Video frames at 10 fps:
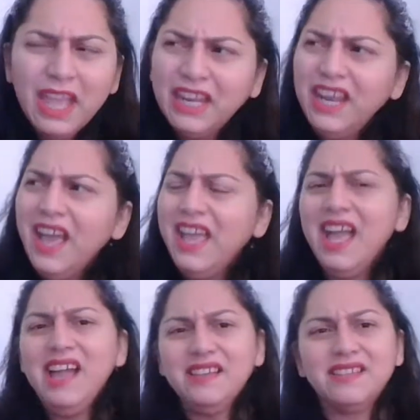And then
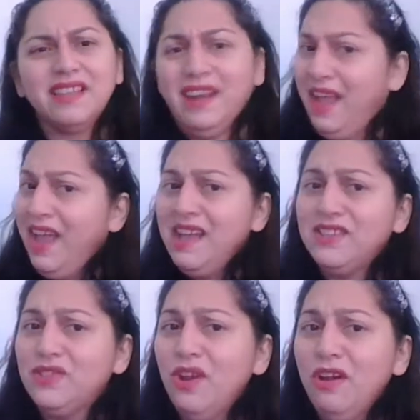I asked
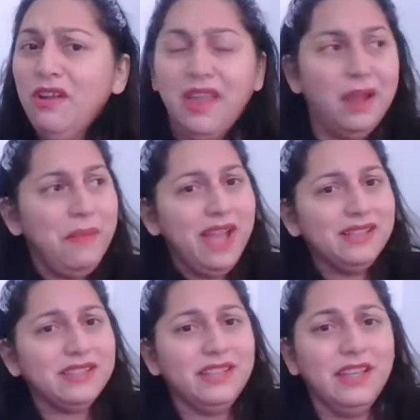her, and I'm
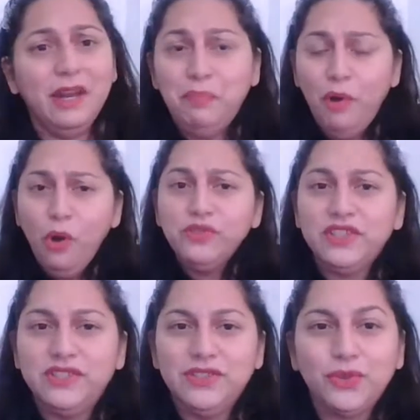asking and I'm
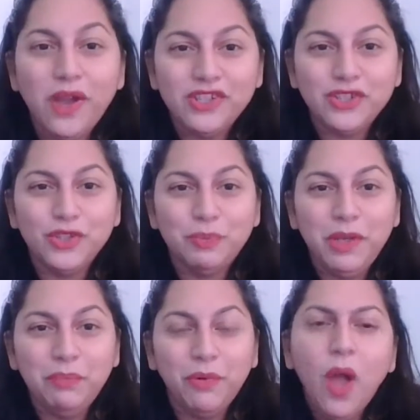posing this question to
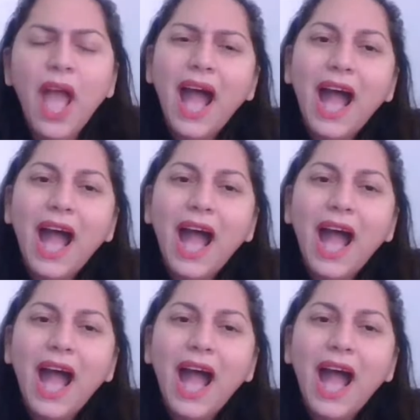people.